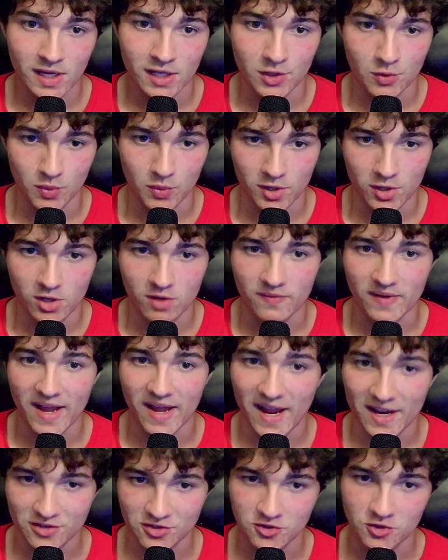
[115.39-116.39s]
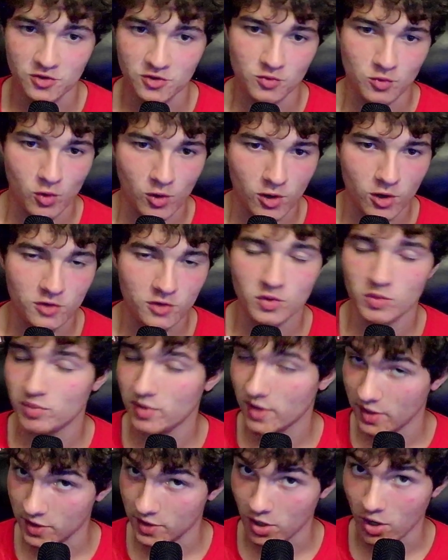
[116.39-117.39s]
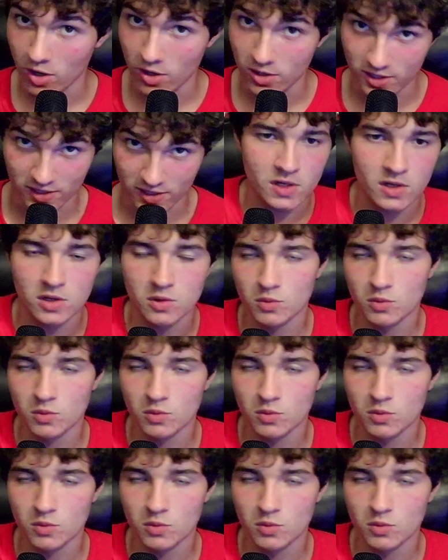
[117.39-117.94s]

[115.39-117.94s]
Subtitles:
and the winner of Astros Royals will play the Guardians.